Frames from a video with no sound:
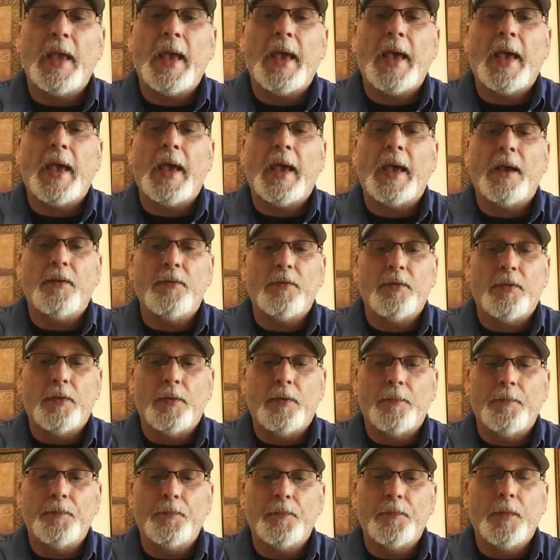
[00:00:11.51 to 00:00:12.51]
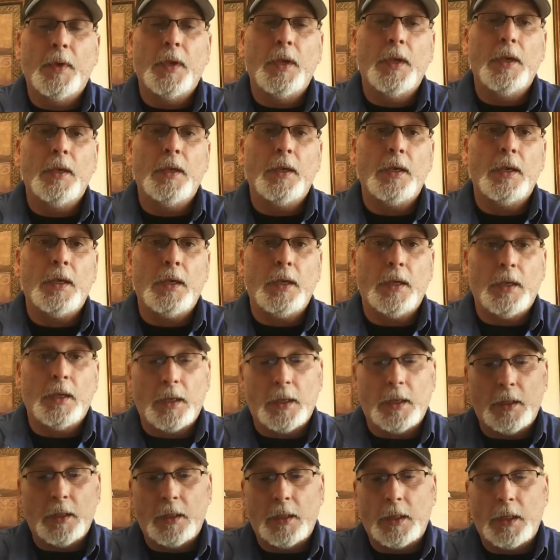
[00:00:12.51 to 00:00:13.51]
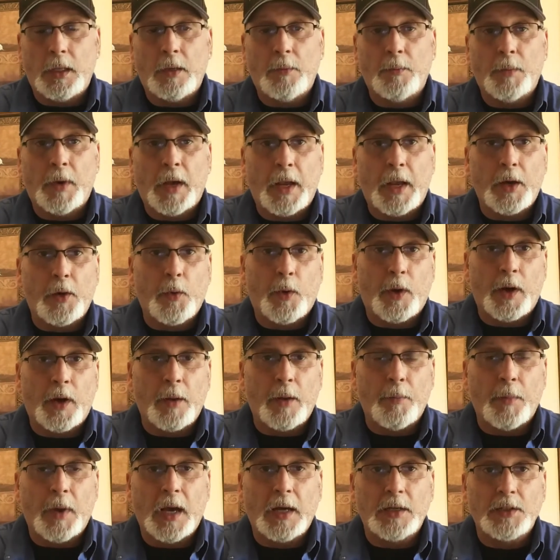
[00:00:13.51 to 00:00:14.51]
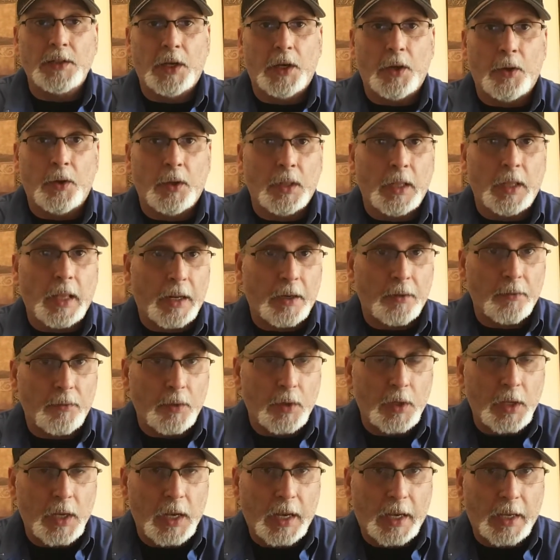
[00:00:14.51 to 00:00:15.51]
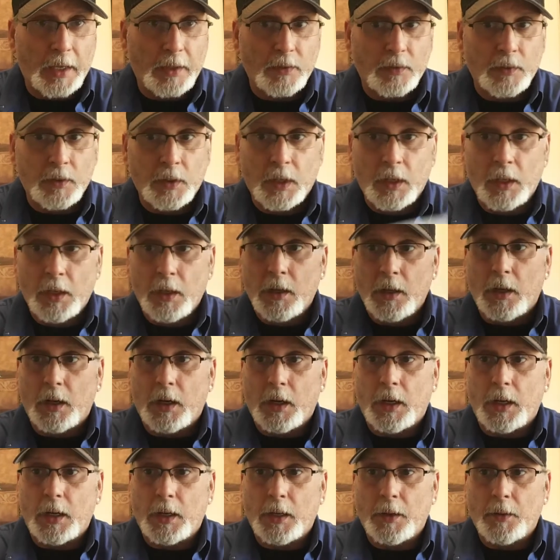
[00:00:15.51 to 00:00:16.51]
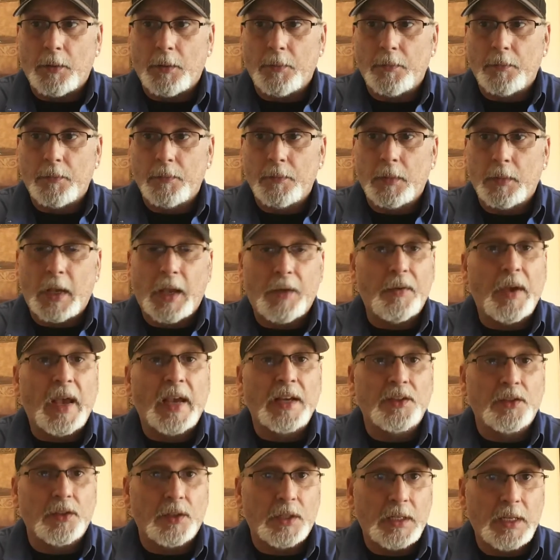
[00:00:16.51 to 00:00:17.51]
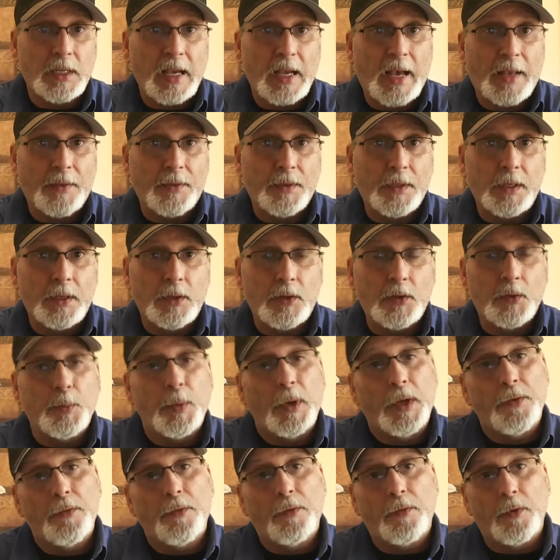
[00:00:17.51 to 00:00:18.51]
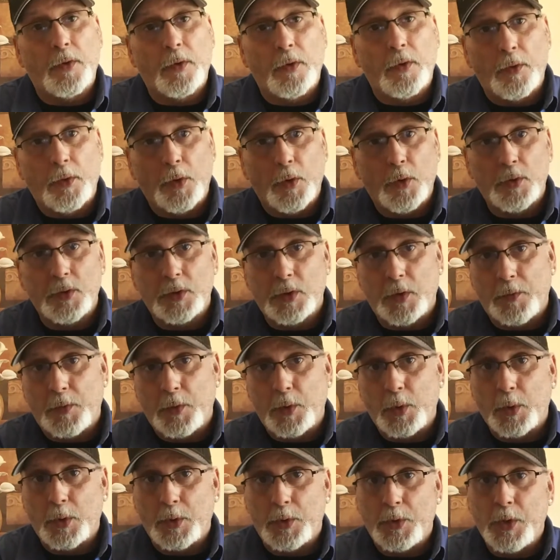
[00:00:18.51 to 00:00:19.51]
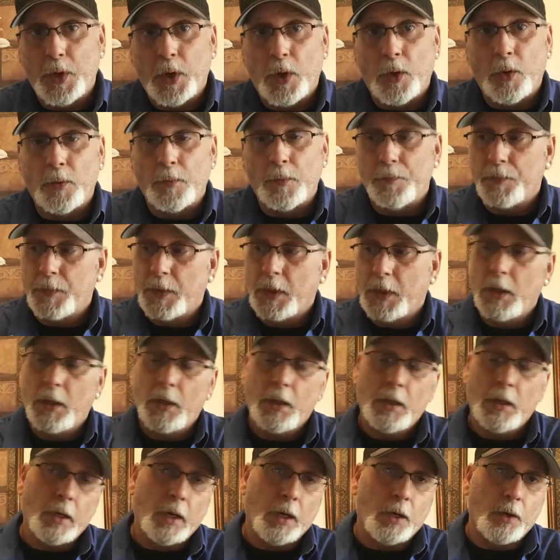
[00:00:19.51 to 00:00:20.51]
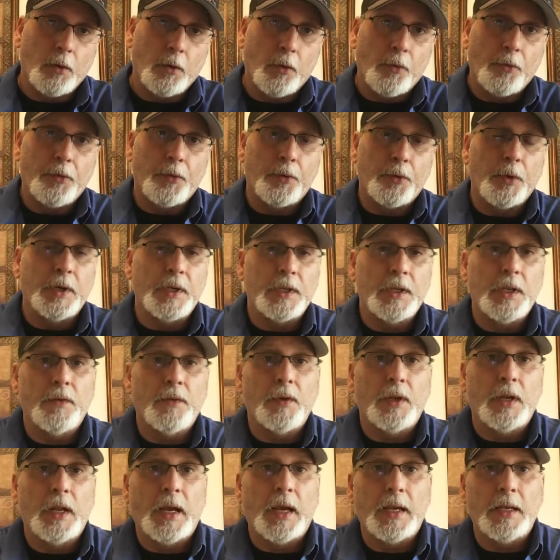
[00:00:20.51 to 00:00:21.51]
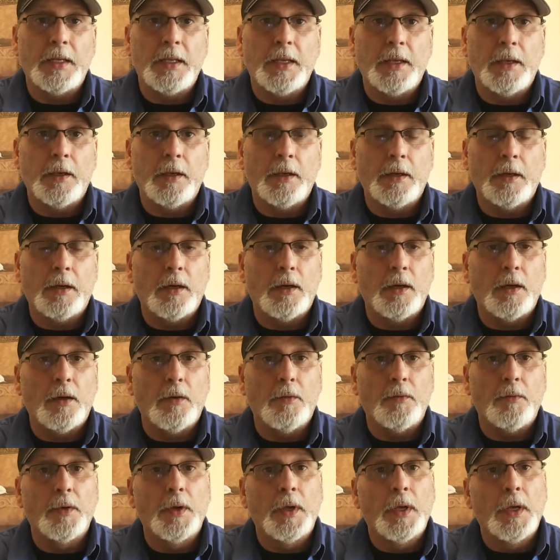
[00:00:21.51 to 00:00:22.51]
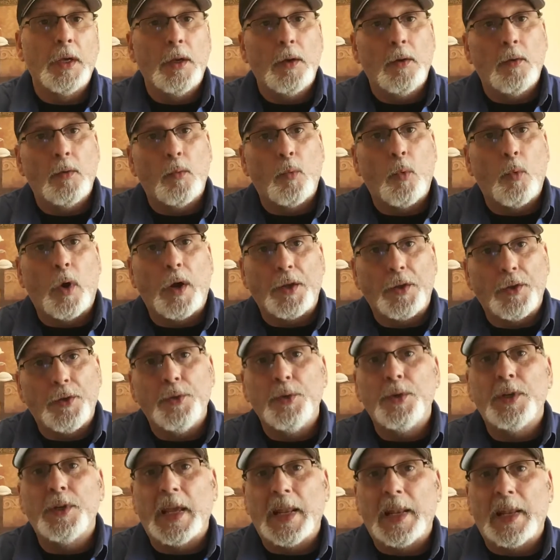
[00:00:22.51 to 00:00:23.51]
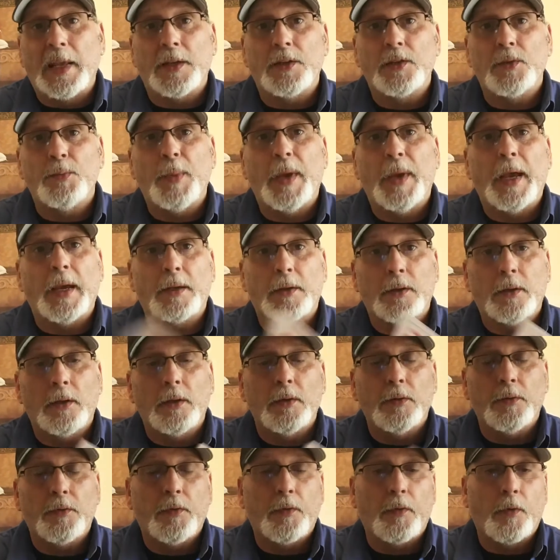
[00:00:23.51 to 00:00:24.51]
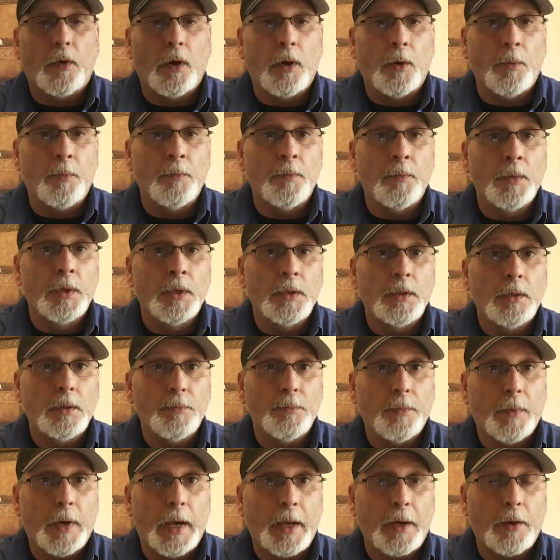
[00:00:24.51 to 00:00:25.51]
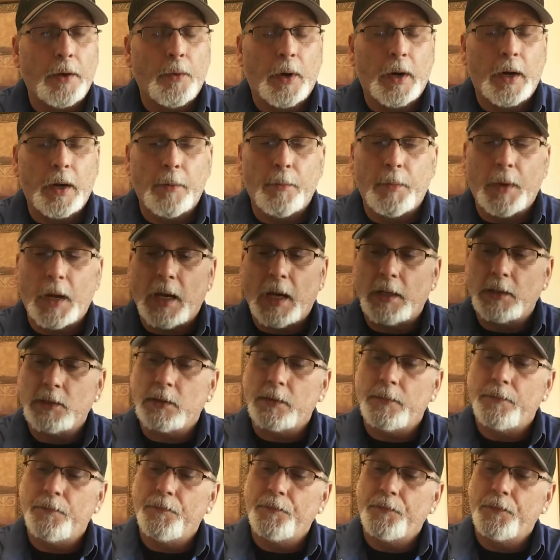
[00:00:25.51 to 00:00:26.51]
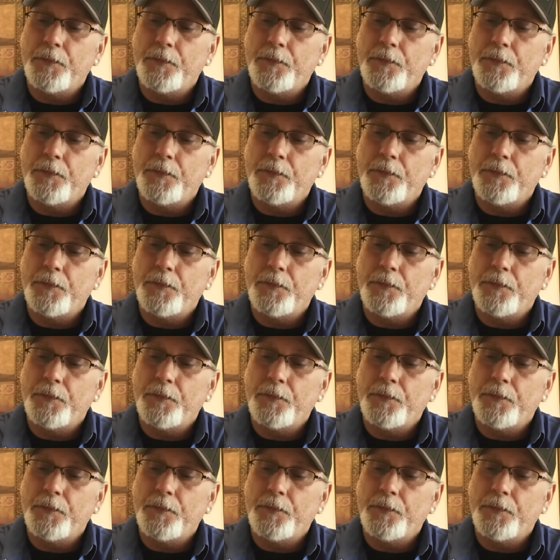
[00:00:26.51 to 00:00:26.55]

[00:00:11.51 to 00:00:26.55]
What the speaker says: have in my aquarium box, I know a lot of you guys have actually got these, but for those of you who don't, I'll go through it and give you an idea of what you can expect from my aquarium box.